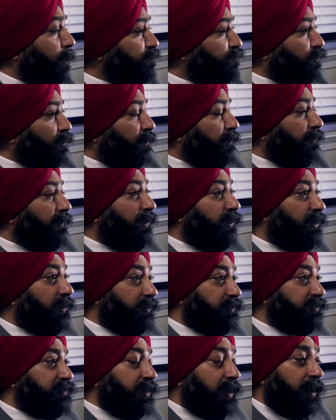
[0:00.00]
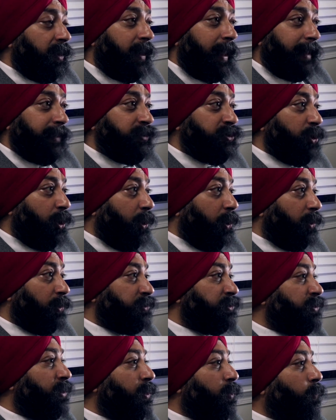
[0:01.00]
or screen readers like
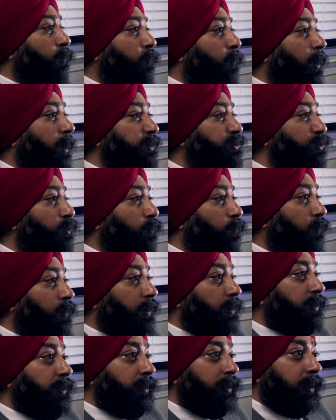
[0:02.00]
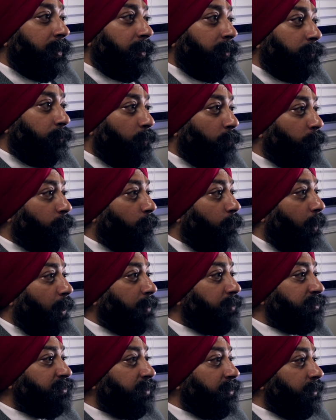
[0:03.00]
JAWS, VoiceOver,
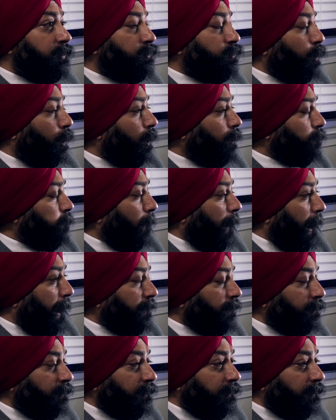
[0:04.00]
ChromeVox, TalkBack,